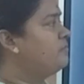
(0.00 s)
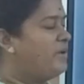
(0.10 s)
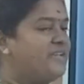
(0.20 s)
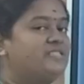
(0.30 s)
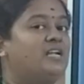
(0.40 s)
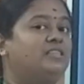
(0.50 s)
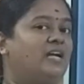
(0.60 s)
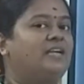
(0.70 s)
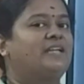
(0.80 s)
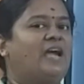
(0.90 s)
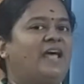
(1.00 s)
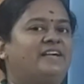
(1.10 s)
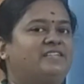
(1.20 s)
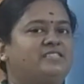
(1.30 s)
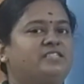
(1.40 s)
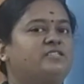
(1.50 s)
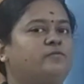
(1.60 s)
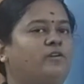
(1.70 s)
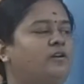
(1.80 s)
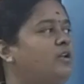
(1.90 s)
Based on that characteristics
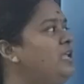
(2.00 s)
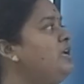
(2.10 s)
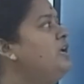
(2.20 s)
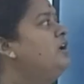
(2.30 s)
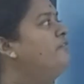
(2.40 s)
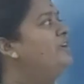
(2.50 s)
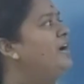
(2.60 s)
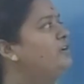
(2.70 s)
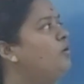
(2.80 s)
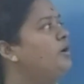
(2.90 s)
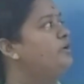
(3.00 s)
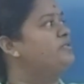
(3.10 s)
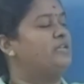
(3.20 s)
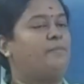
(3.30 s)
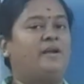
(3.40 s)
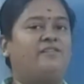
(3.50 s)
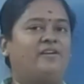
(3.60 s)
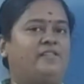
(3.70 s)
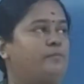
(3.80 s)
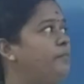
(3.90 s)
particularly, we are going to separate
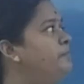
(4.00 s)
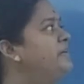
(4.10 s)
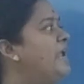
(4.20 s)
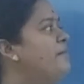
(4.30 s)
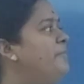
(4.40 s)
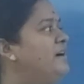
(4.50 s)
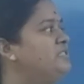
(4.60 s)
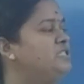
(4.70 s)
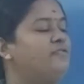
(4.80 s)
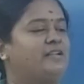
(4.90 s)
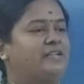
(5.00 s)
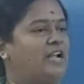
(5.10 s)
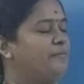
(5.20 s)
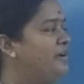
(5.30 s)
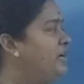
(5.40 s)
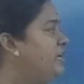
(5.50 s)
whether gram positive or gram